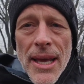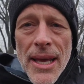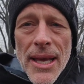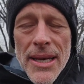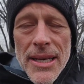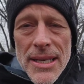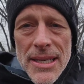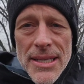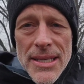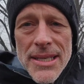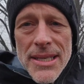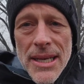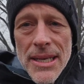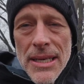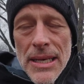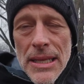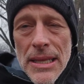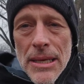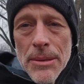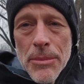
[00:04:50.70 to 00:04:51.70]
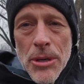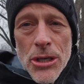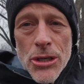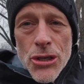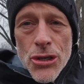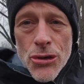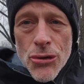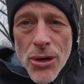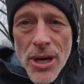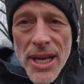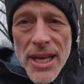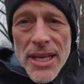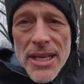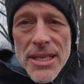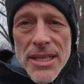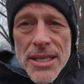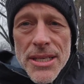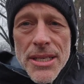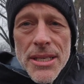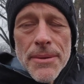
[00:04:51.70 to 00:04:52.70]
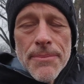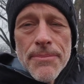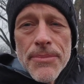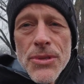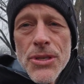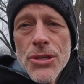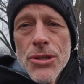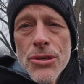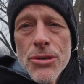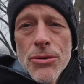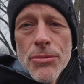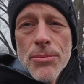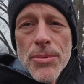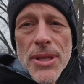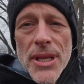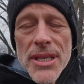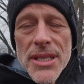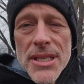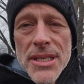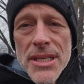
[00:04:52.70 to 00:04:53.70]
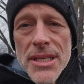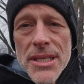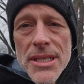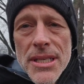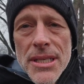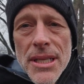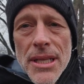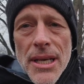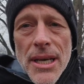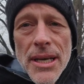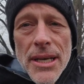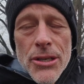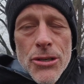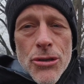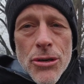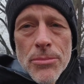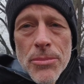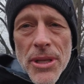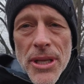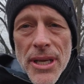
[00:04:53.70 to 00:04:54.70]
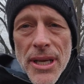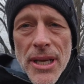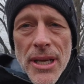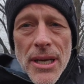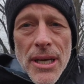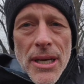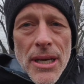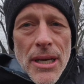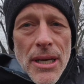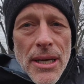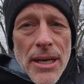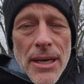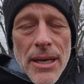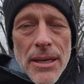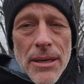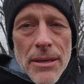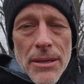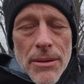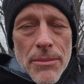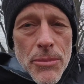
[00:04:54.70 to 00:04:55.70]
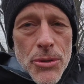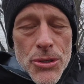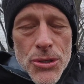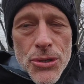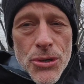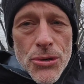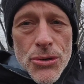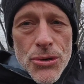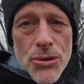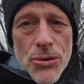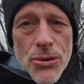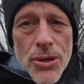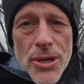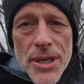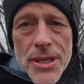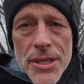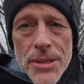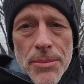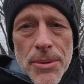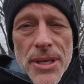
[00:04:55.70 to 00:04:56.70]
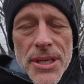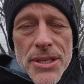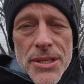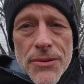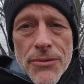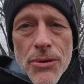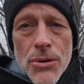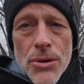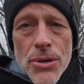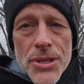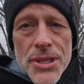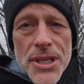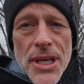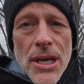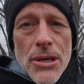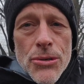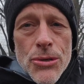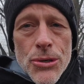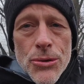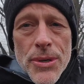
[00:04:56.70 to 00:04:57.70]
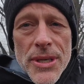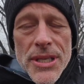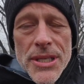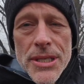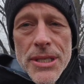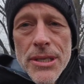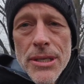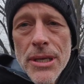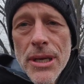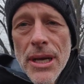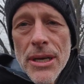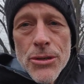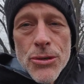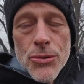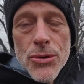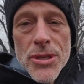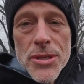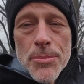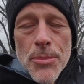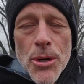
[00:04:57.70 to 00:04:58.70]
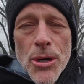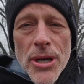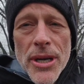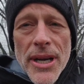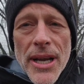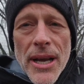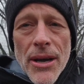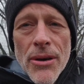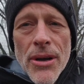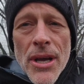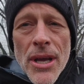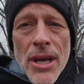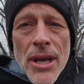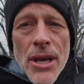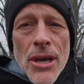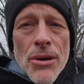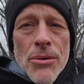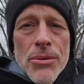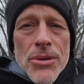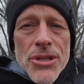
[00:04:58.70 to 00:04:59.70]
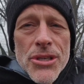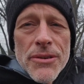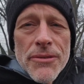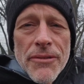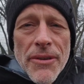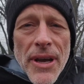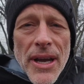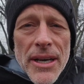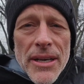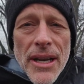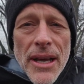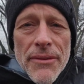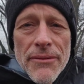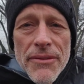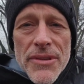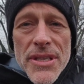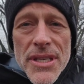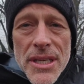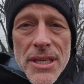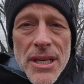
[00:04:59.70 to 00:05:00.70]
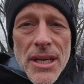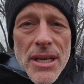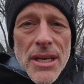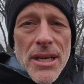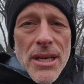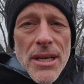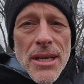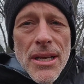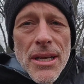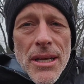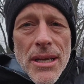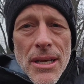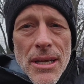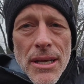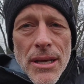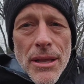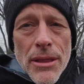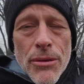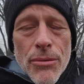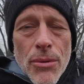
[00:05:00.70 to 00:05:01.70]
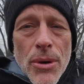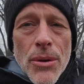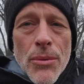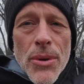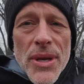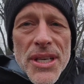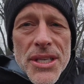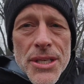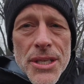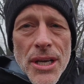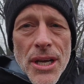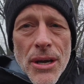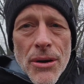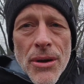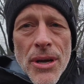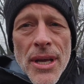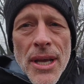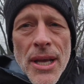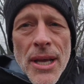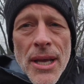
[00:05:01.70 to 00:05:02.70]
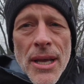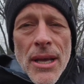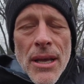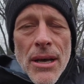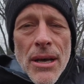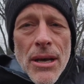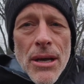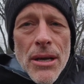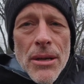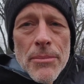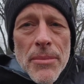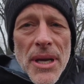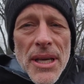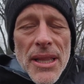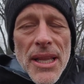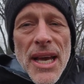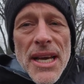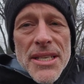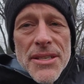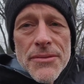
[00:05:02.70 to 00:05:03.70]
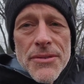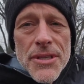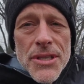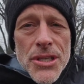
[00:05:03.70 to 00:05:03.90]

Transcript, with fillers: and sending them on trains to places like Treblinka and the most notorious place, of course, Auschwitz, Auschwitz-Birkenau, which in fact I visited uh, three weeks ago on my last